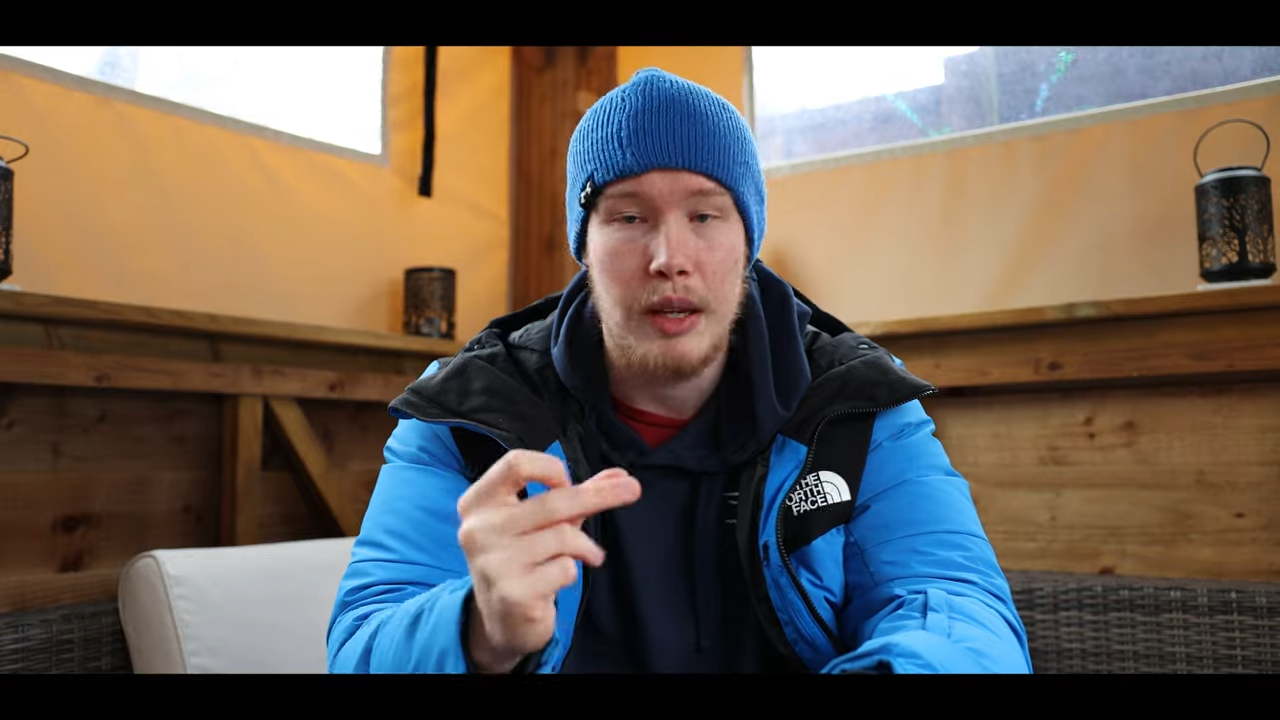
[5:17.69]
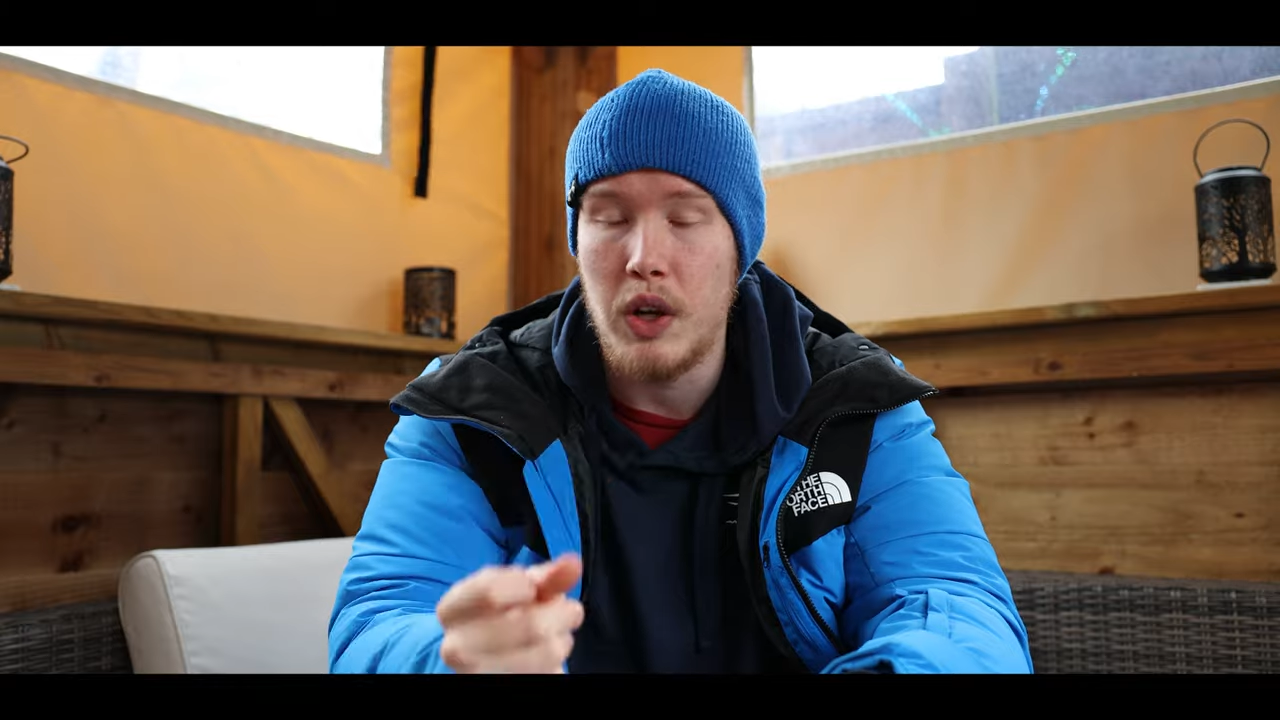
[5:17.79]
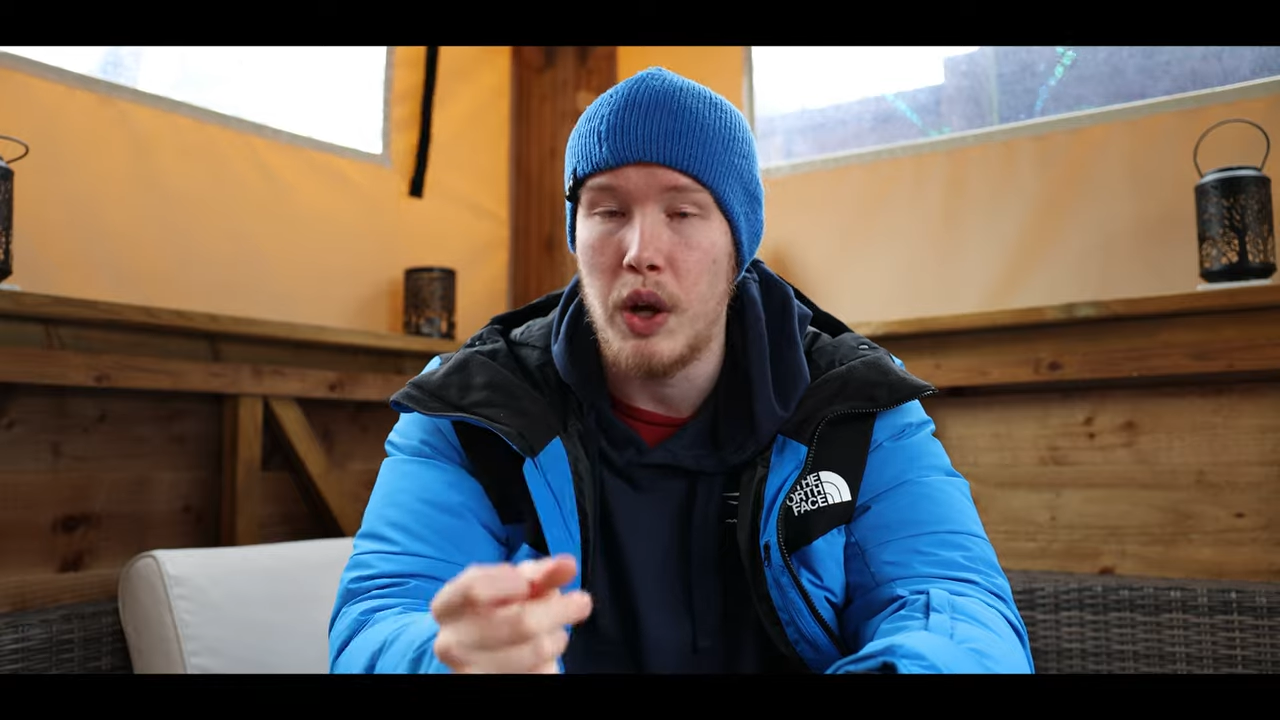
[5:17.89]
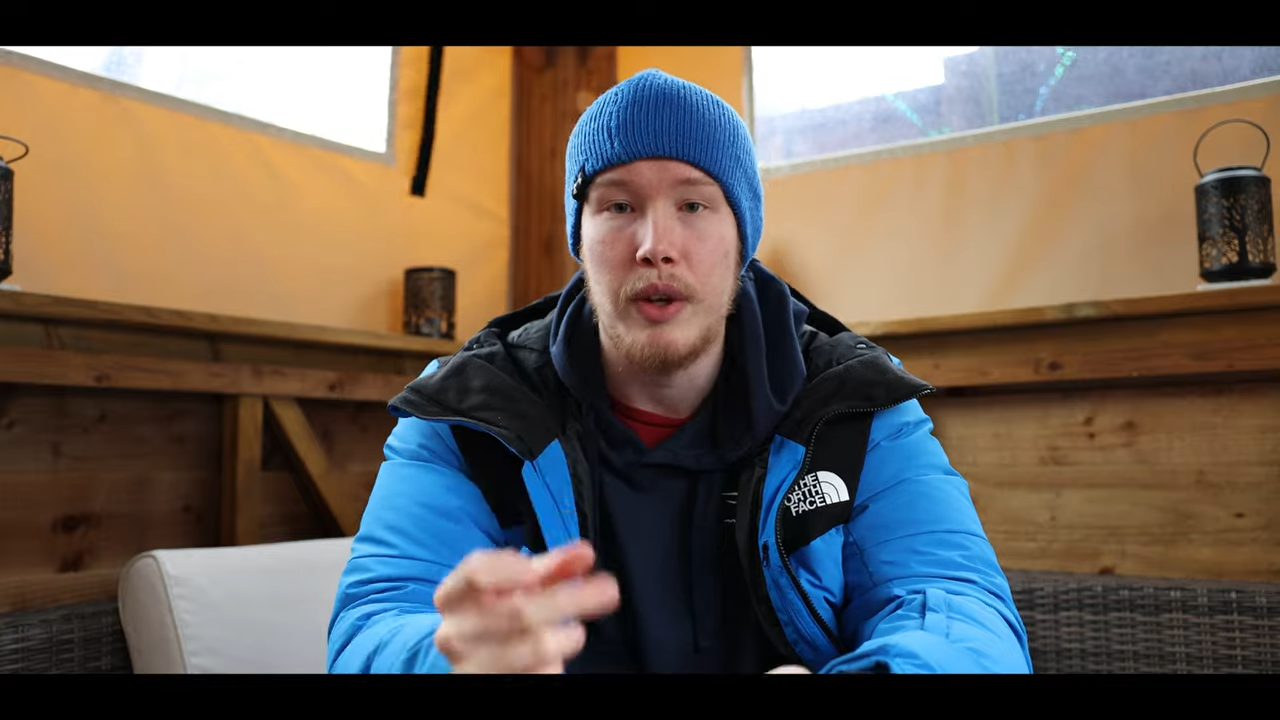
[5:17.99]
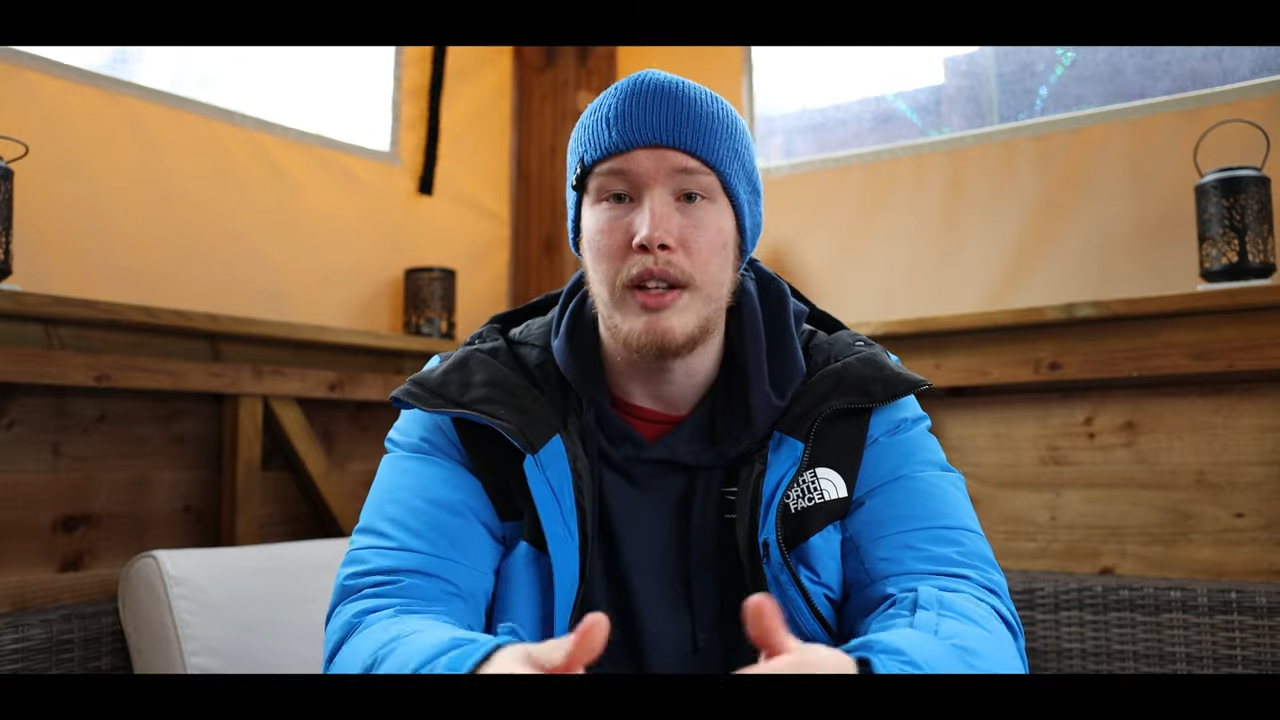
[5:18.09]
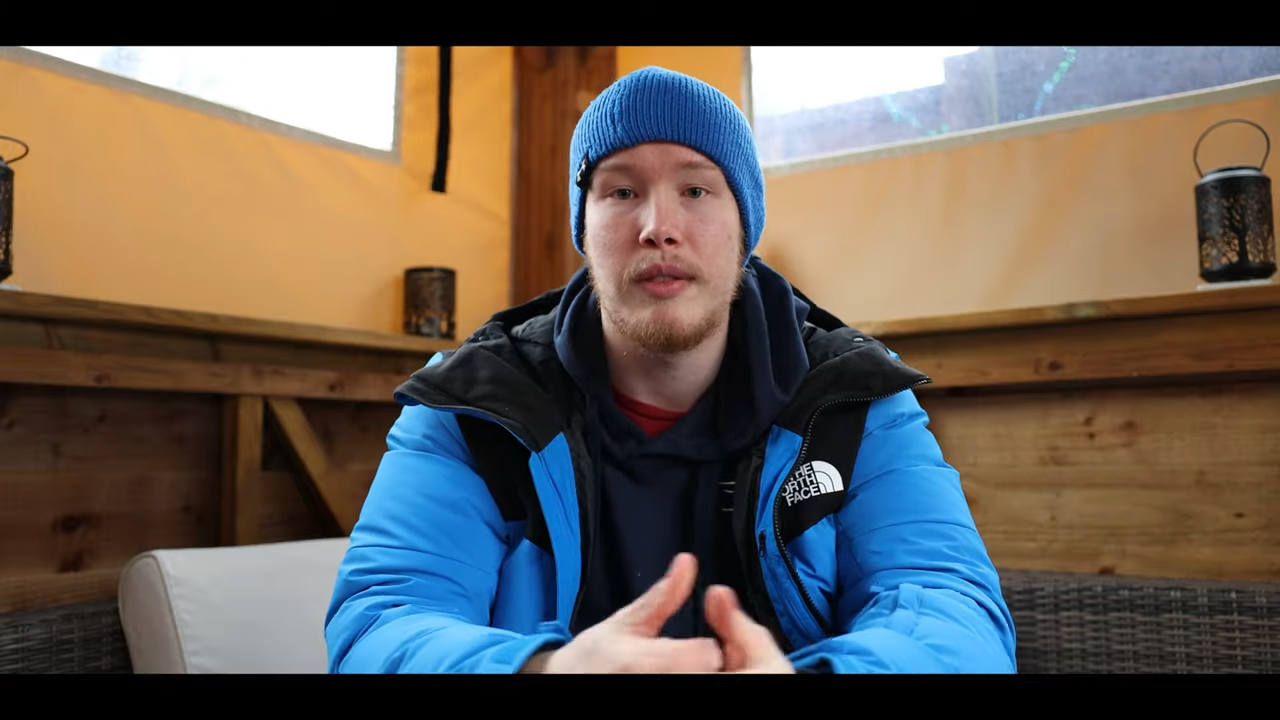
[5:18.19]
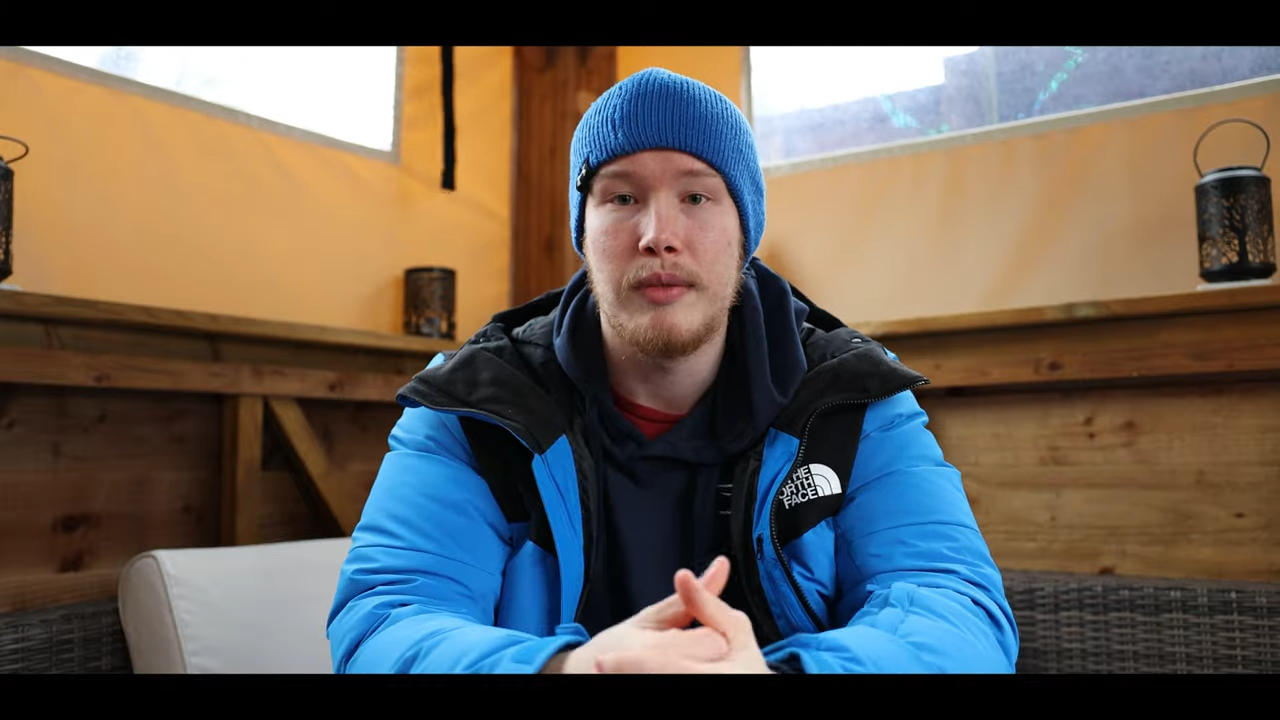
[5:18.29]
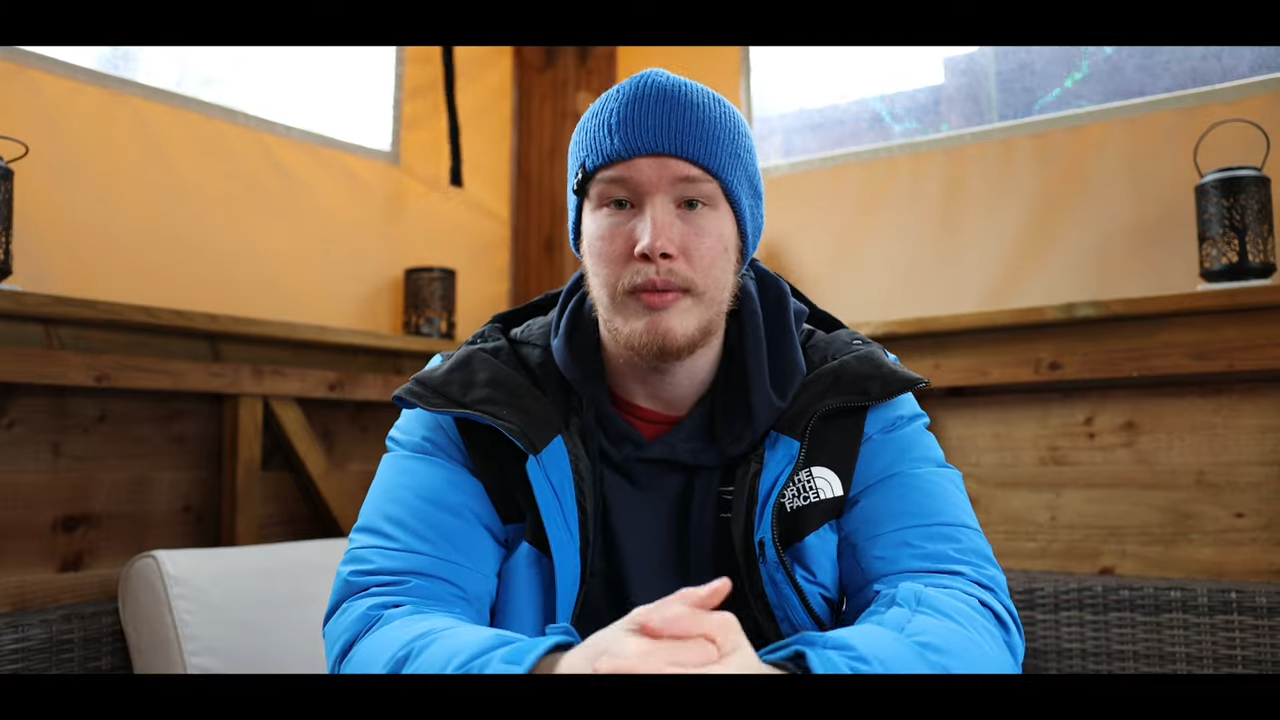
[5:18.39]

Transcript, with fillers: keep going.